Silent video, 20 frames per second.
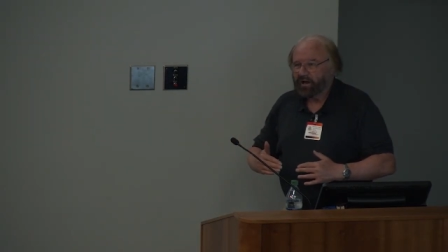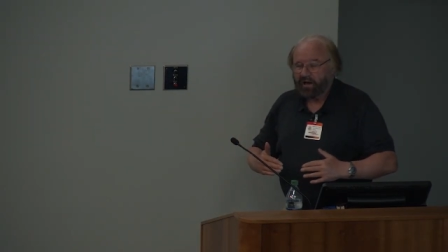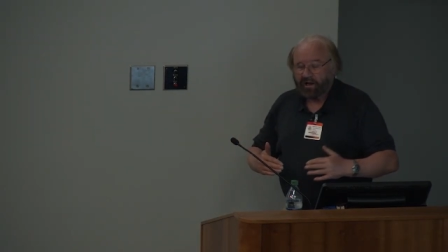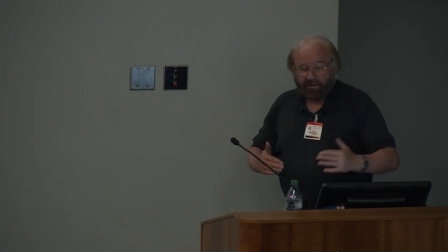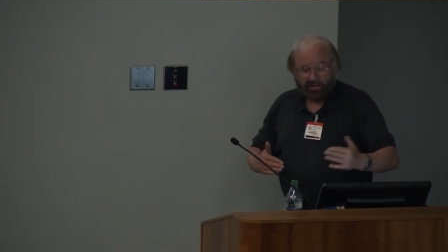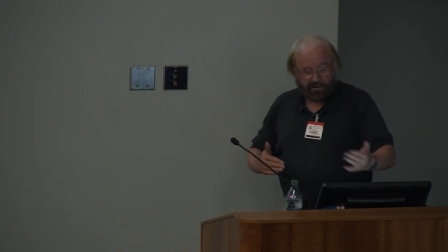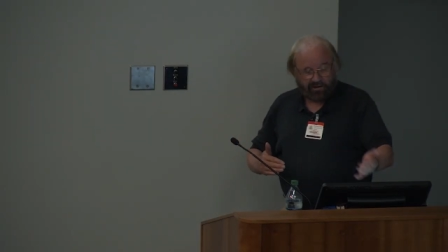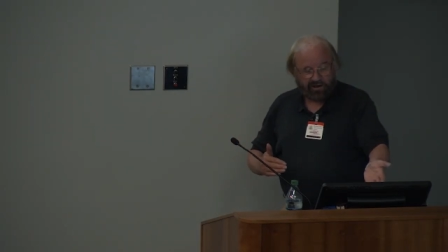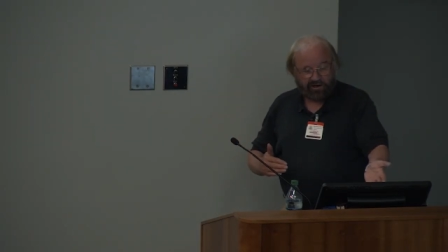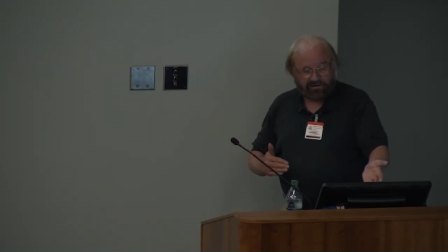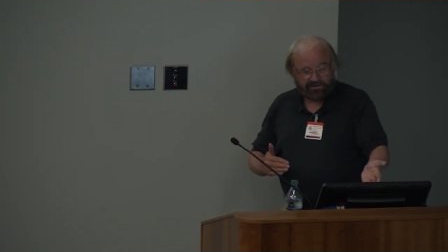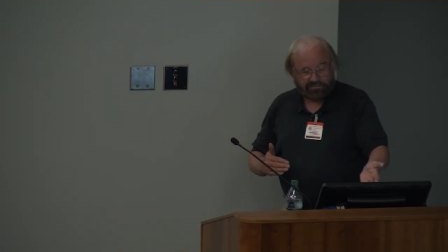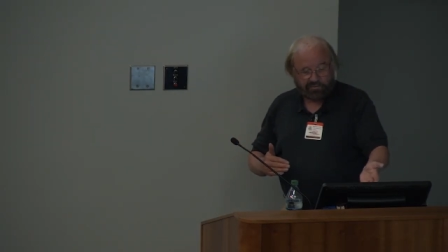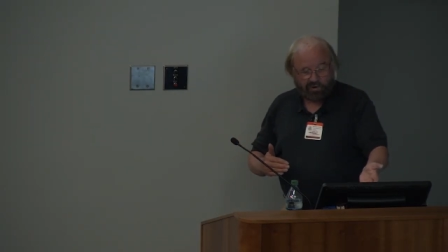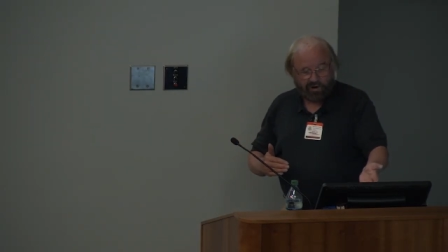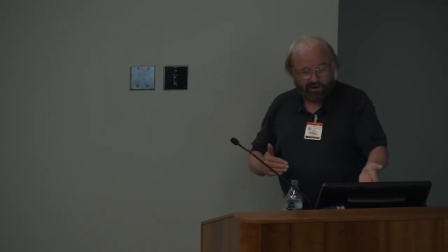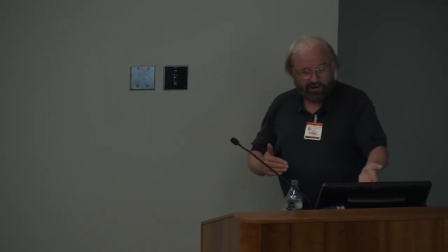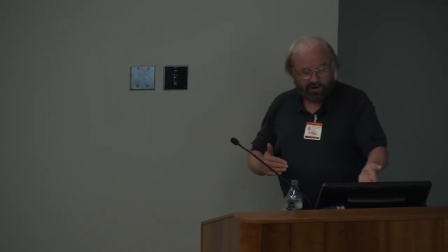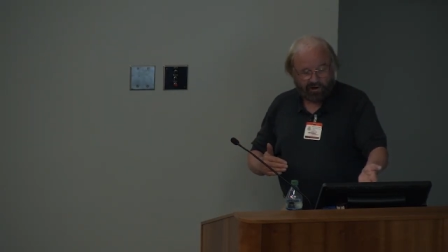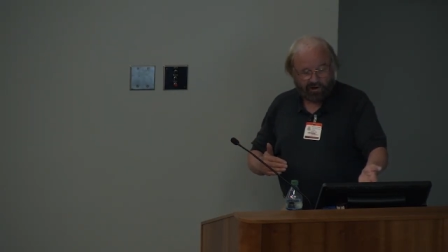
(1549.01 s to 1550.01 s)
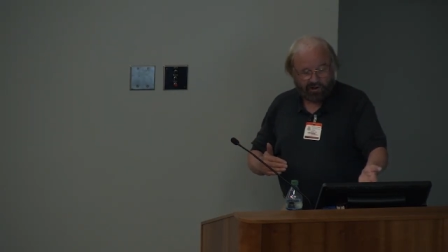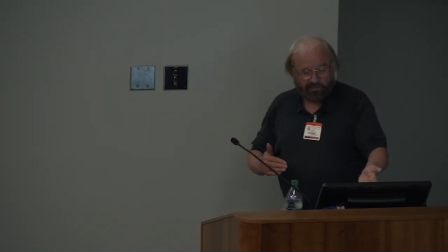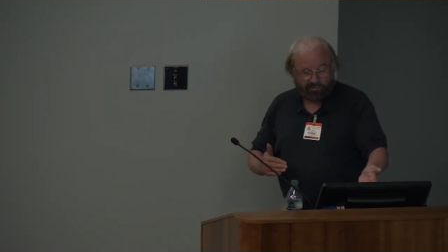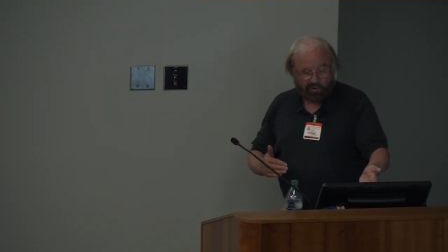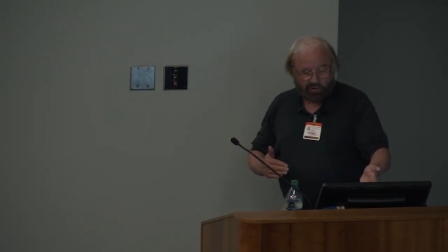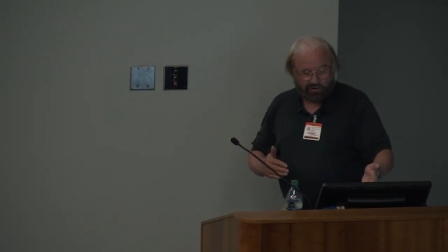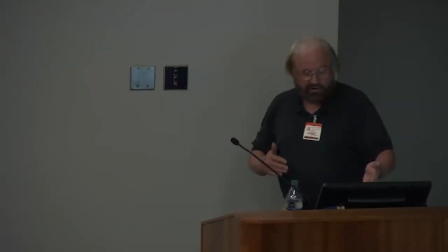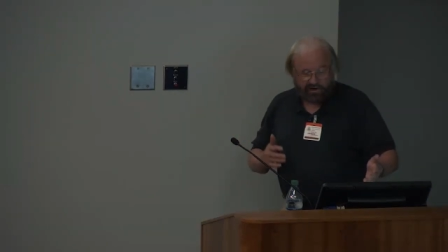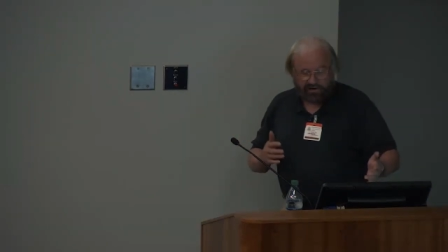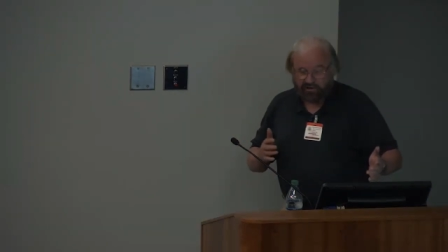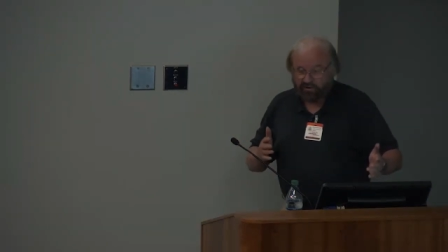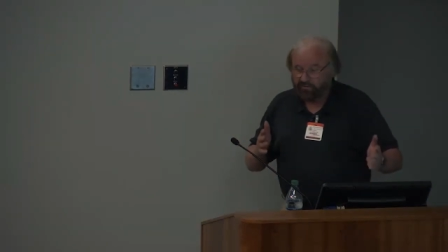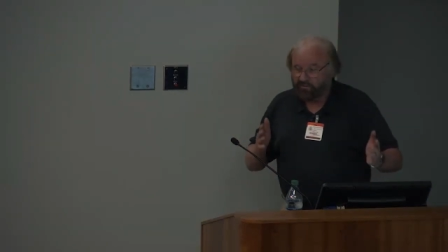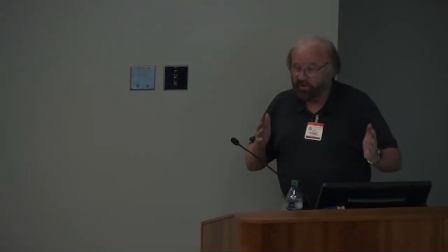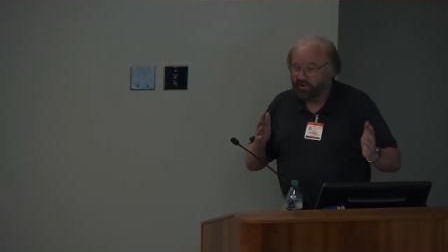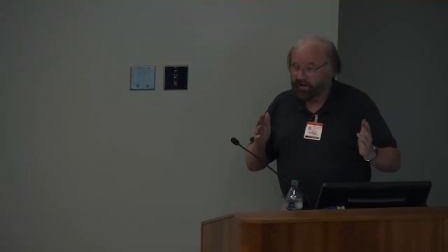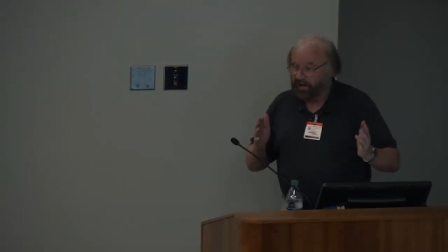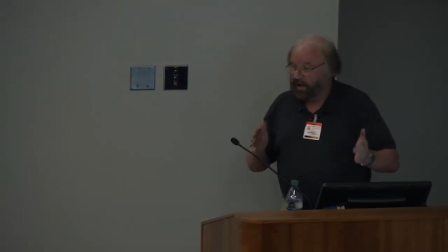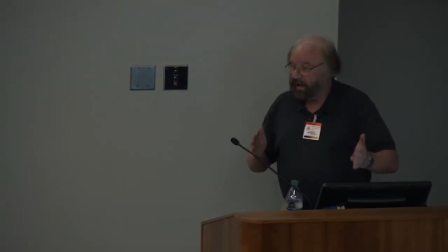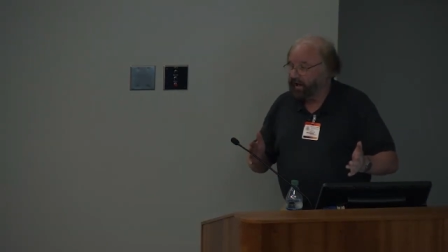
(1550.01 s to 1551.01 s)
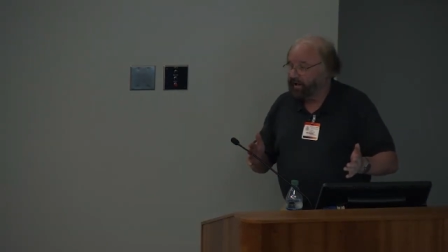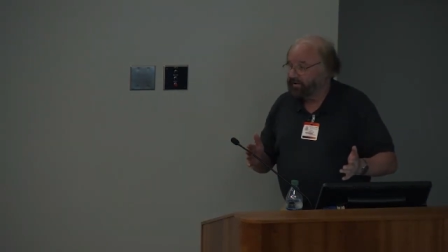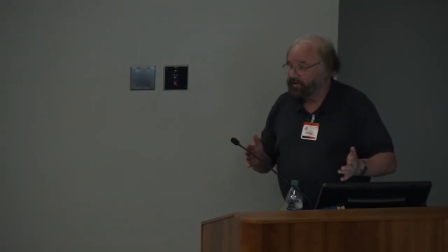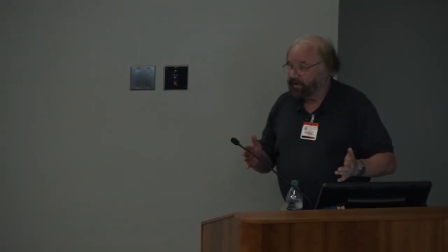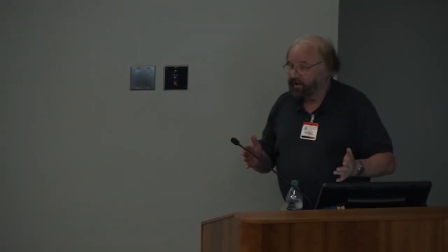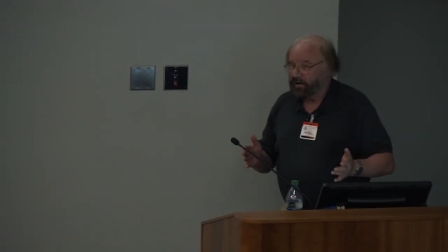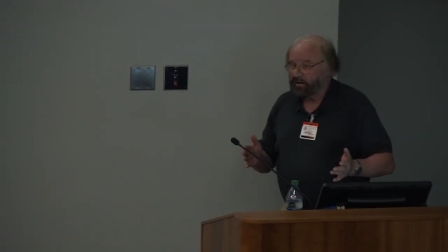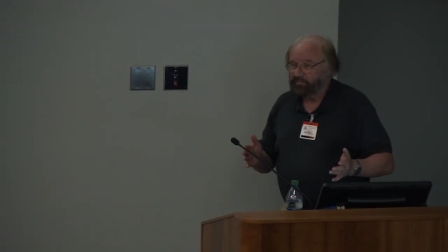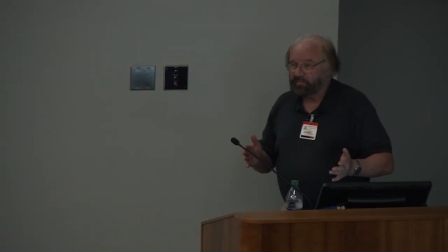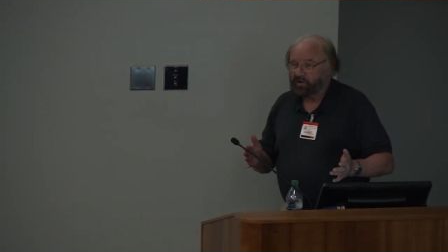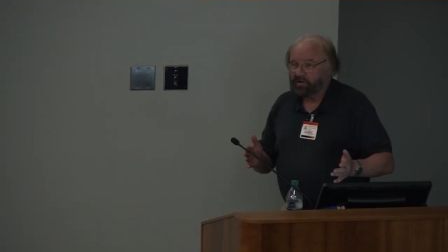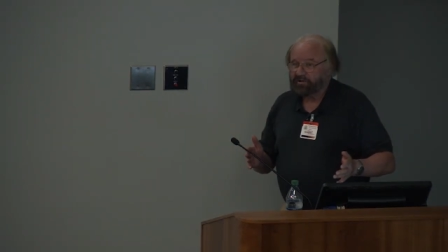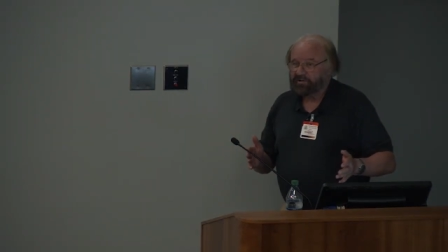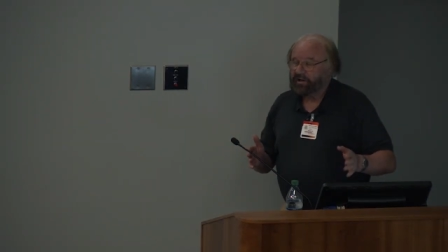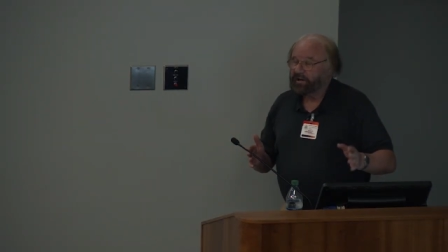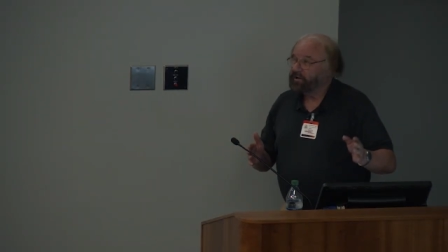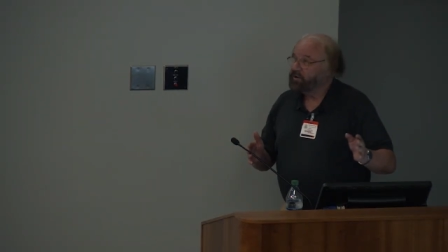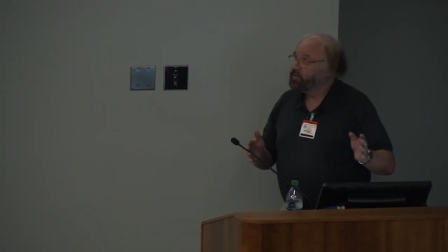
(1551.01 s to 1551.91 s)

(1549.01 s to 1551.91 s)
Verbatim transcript: And there's one on the board. Now, you've got a handout because I